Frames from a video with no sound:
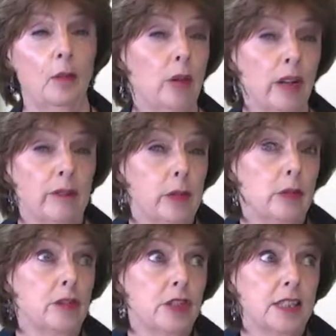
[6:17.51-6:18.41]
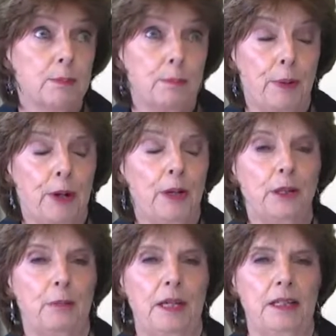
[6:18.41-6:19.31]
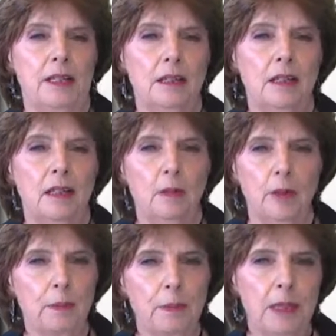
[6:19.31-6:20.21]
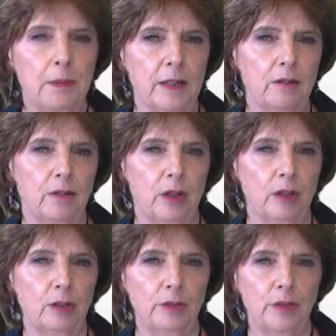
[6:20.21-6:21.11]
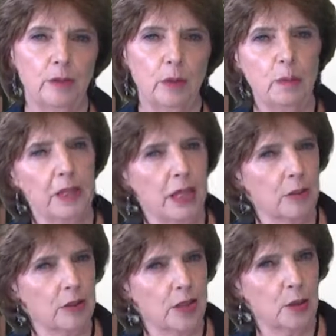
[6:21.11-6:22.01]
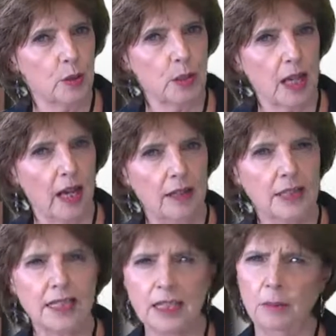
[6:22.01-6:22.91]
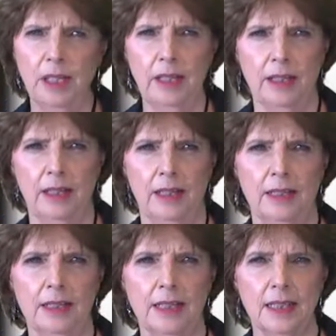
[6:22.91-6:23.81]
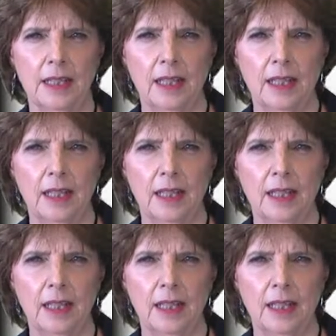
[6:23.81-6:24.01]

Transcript: where if we could just bond better with the people involved, we'd be able to sort out so many things